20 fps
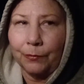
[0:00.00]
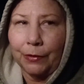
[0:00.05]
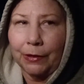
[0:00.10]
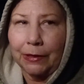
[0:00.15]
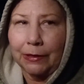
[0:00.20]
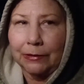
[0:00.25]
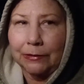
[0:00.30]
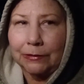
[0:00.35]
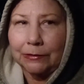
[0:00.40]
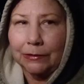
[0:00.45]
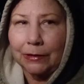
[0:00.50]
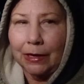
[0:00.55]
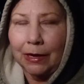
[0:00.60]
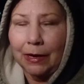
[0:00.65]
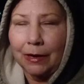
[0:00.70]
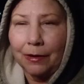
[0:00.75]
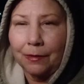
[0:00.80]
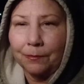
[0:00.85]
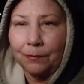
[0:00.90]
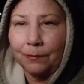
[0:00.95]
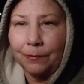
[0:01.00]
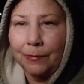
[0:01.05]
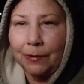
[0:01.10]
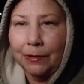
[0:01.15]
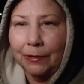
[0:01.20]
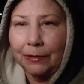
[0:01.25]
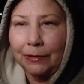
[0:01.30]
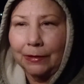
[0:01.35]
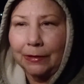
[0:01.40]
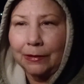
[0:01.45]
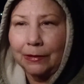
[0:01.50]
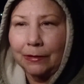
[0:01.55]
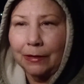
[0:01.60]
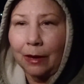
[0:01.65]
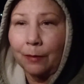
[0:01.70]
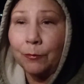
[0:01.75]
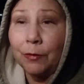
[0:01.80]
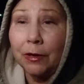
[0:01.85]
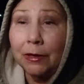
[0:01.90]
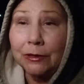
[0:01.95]
But I'm
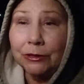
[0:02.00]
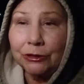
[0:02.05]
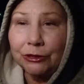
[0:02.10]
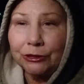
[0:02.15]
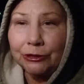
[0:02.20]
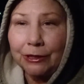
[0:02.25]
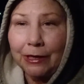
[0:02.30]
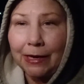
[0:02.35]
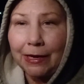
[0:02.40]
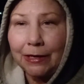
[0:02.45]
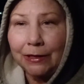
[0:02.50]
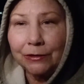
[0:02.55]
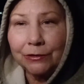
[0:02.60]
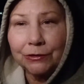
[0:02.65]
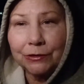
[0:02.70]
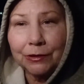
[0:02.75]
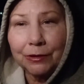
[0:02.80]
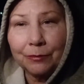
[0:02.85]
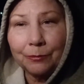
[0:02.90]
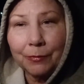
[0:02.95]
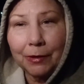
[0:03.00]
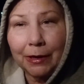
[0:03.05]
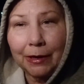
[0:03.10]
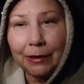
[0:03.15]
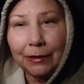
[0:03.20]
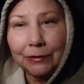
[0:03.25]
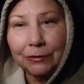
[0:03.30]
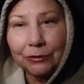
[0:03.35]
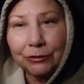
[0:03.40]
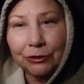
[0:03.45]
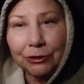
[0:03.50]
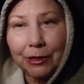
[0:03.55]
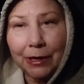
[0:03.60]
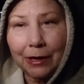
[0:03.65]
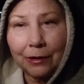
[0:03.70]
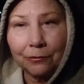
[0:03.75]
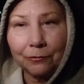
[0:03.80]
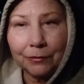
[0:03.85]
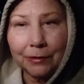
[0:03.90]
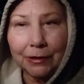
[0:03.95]
I'm not changing my
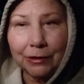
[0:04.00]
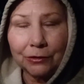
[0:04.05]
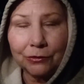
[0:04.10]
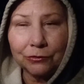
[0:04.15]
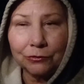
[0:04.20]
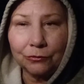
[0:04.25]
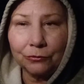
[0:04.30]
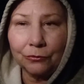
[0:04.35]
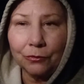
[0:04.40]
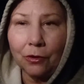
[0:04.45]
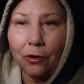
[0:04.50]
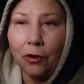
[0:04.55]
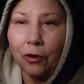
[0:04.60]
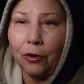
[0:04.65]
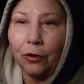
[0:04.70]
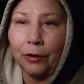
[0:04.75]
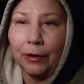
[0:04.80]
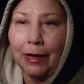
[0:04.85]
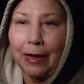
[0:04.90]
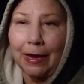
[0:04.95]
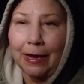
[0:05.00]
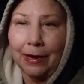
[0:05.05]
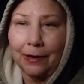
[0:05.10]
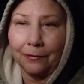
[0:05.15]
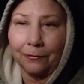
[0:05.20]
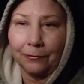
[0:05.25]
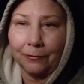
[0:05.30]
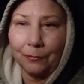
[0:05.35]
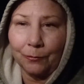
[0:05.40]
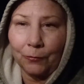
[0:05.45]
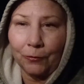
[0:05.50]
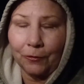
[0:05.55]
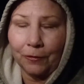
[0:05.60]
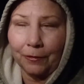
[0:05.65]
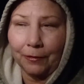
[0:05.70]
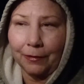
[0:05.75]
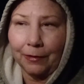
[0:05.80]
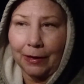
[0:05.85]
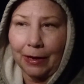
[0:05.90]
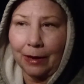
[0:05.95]
channel into all
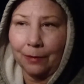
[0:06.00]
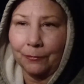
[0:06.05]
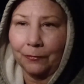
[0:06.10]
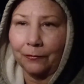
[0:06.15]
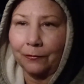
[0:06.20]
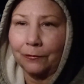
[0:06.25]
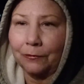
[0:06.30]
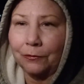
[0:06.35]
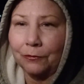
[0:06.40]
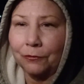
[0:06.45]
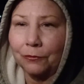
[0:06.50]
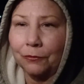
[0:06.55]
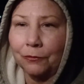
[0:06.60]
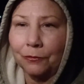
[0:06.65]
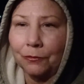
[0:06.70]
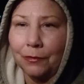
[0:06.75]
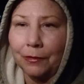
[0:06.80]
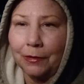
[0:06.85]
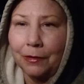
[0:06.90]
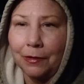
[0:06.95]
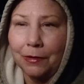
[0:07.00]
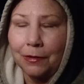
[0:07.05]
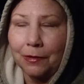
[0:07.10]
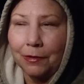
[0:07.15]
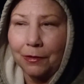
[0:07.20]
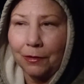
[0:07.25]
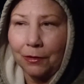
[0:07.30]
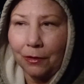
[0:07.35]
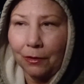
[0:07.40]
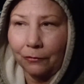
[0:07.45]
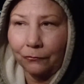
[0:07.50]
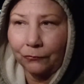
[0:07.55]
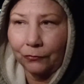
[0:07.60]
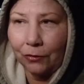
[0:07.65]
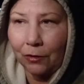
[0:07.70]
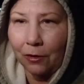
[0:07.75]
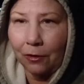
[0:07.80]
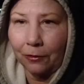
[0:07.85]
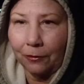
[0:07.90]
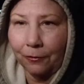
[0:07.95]
ASMR. I'm still a
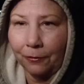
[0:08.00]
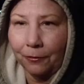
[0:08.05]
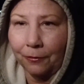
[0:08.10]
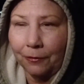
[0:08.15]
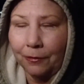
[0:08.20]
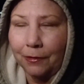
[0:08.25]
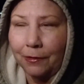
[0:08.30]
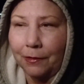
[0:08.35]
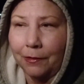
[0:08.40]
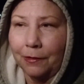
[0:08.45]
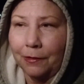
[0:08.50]
vlogger